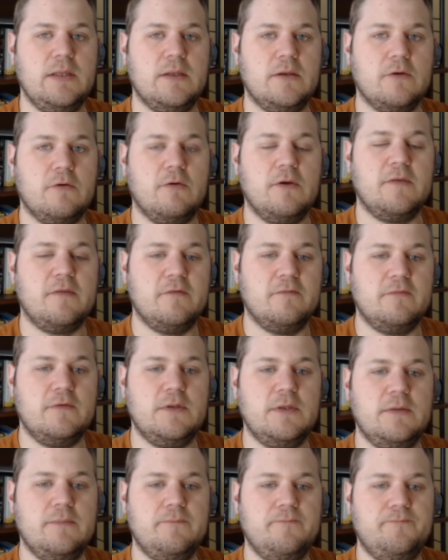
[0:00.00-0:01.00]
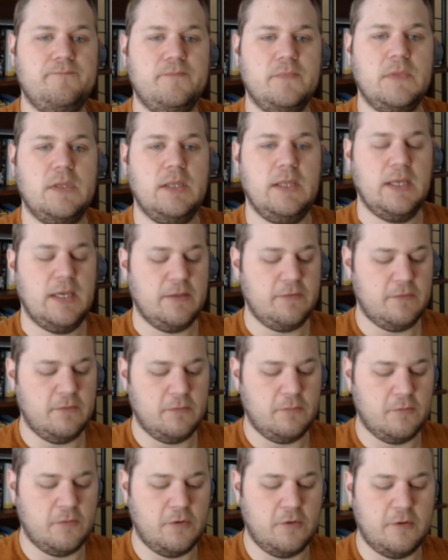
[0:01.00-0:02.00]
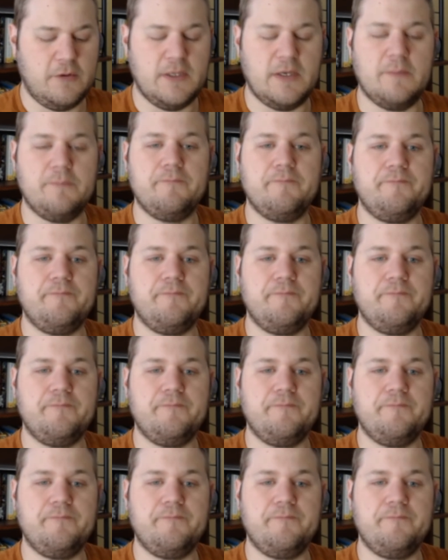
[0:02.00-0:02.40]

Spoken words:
and aggressively. He has to stir it up.